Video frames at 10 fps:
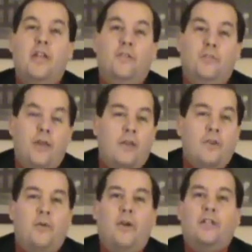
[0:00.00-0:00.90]
If you have
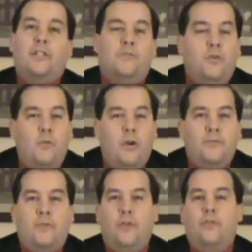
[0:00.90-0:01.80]
a question, if you
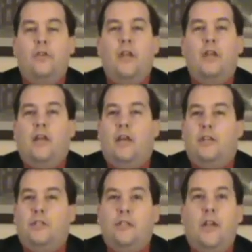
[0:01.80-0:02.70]
want further
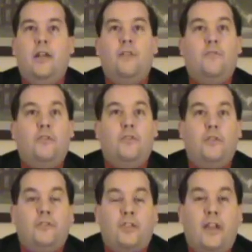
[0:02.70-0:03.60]
uh, study or further
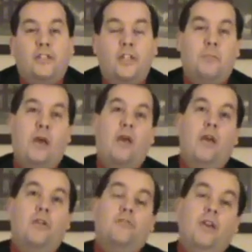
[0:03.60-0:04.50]
discussion
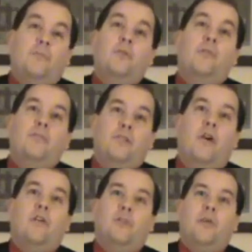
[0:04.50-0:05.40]
about something we've
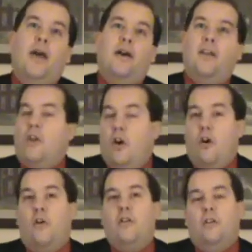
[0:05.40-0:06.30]
talked about,
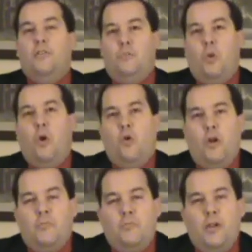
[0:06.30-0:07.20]
on the
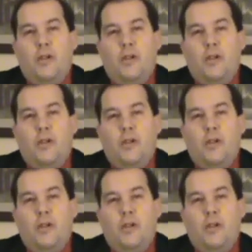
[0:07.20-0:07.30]
program.